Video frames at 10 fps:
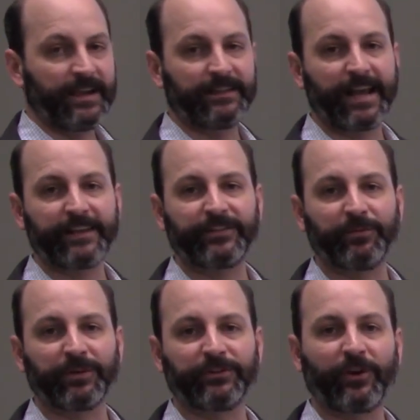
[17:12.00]
And lastly,
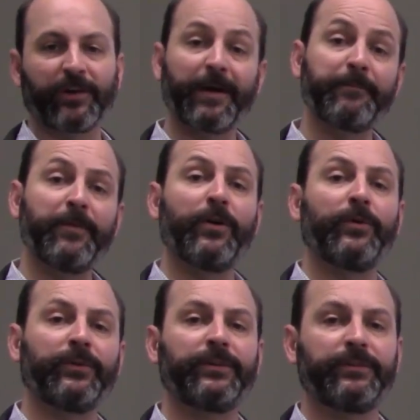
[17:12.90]
we're going to talk about
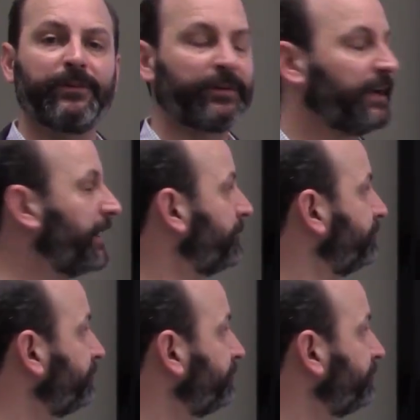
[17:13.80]
mode, okay?